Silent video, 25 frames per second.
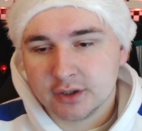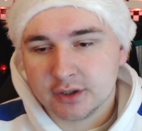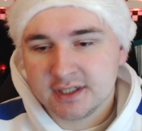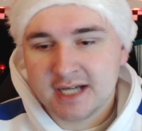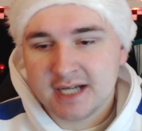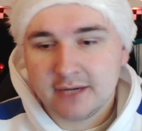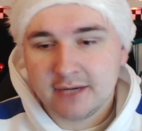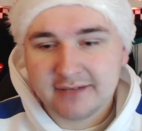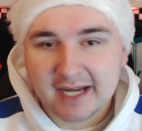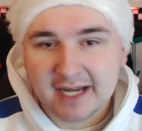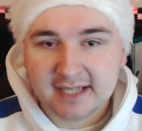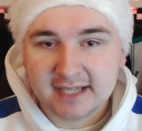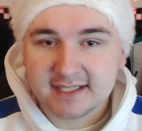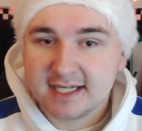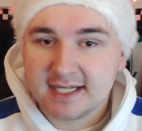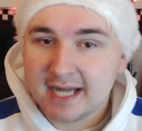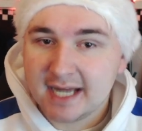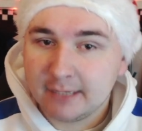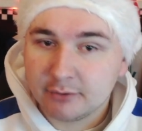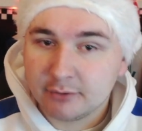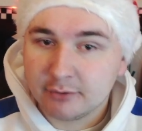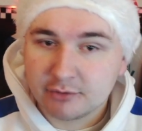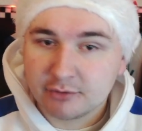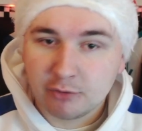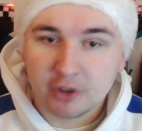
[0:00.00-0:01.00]
Now, yesterday
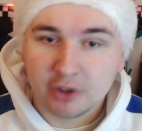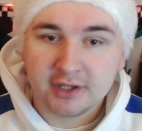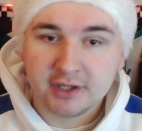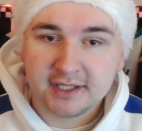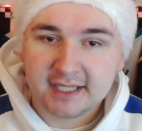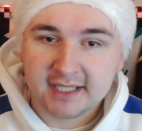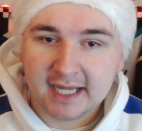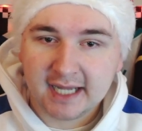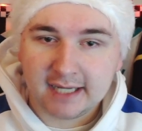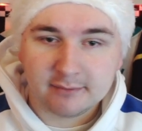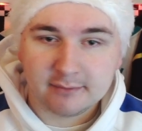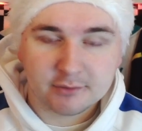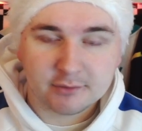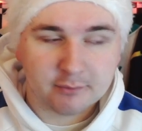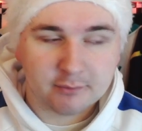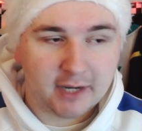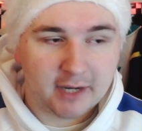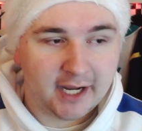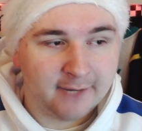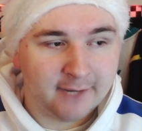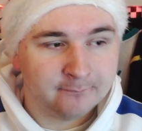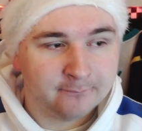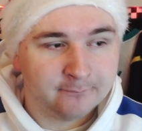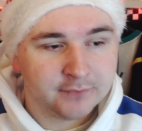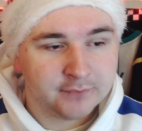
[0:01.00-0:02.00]
was one of the games
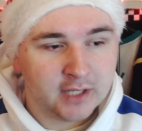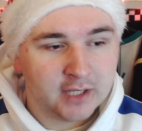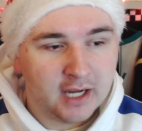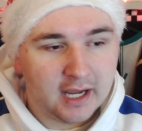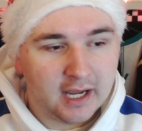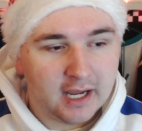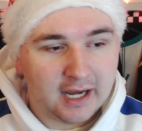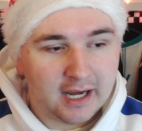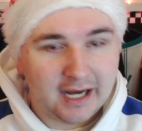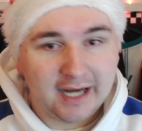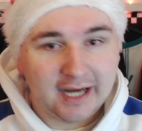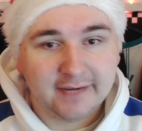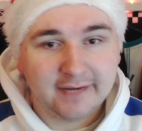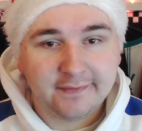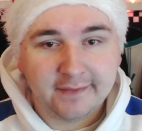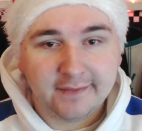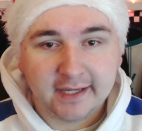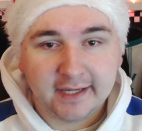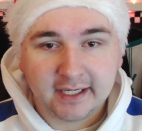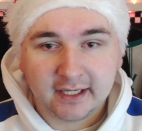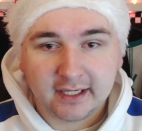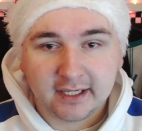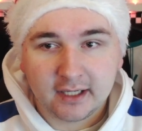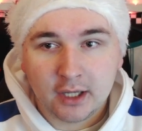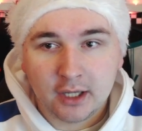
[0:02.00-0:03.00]
where I
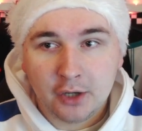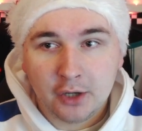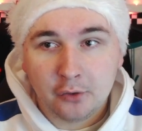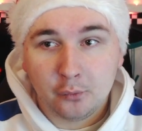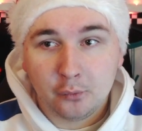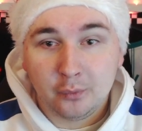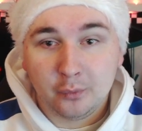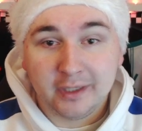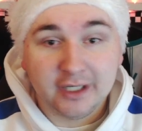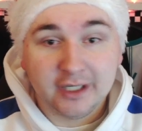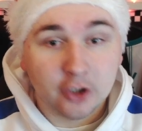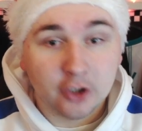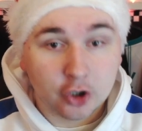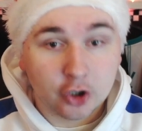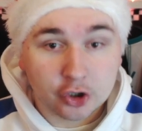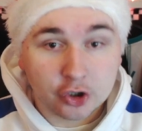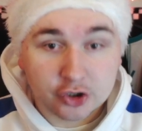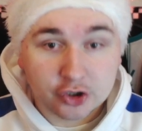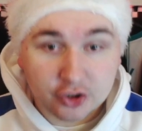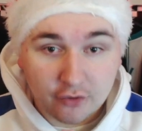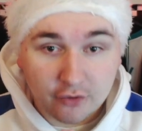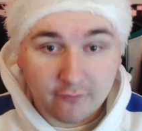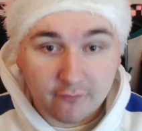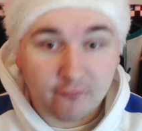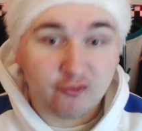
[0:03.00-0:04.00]
think we looked
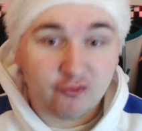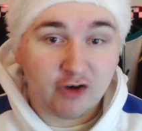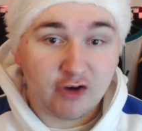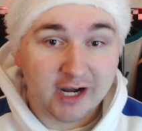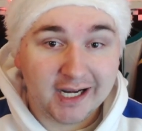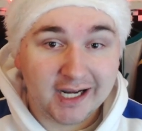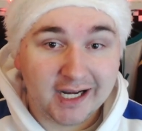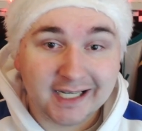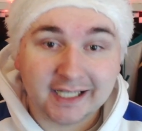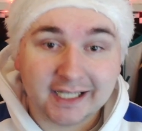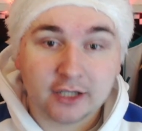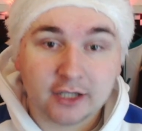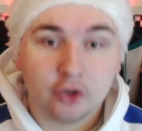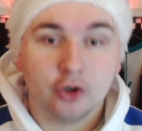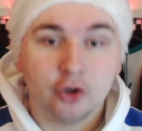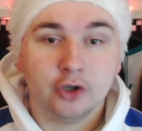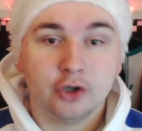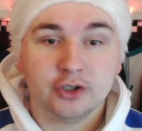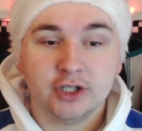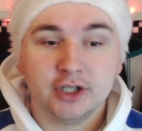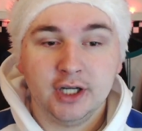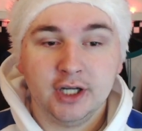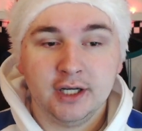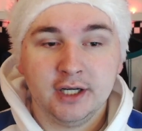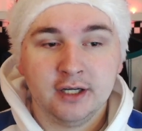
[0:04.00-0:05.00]
really
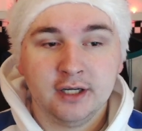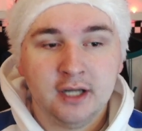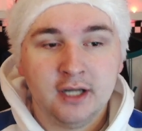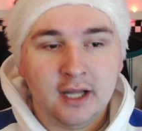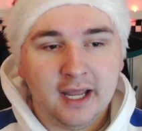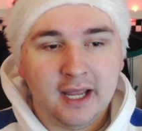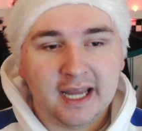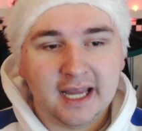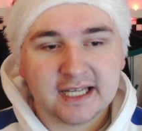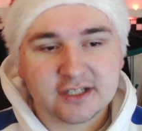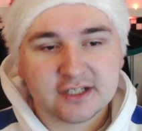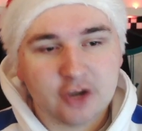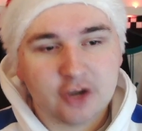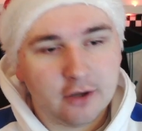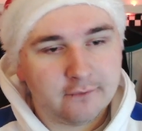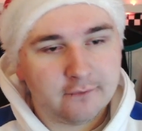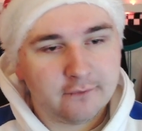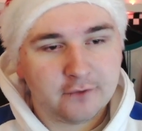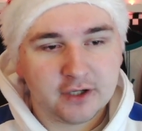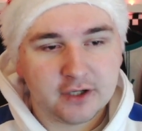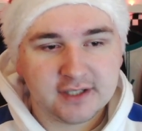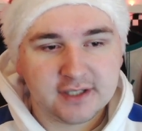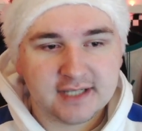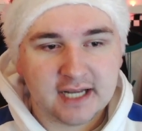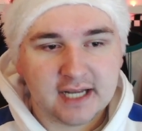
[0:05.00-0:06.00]
good, and it's not for
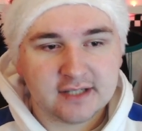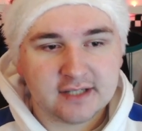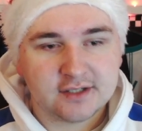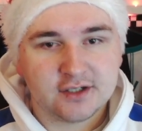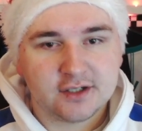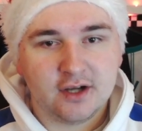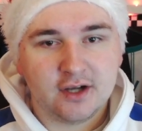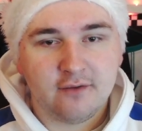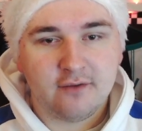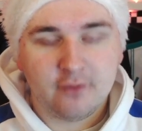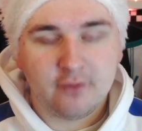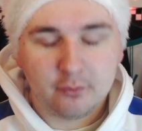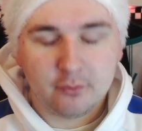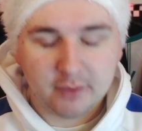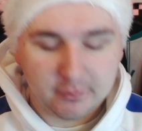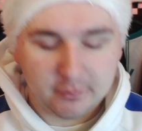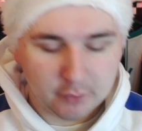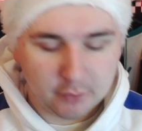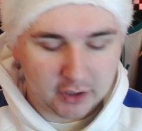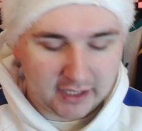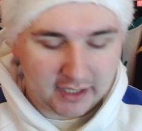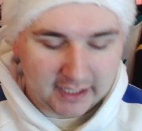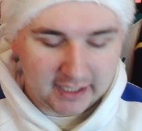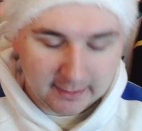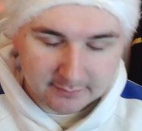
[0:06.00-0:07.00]
a sense of we
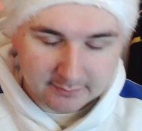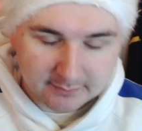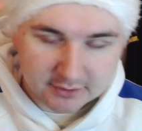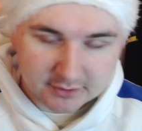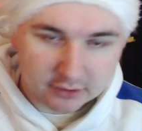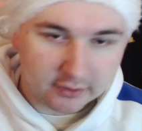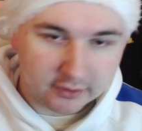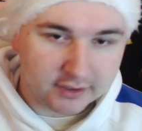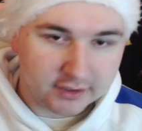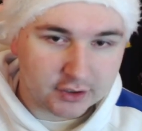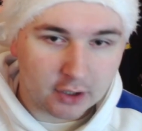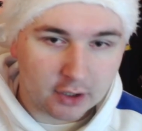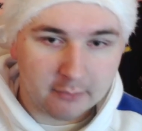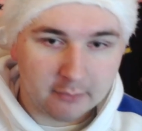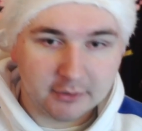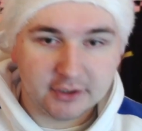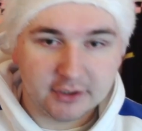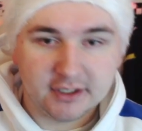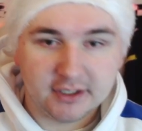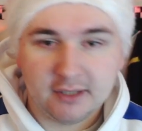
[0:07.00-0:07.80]
were absolutely dominant.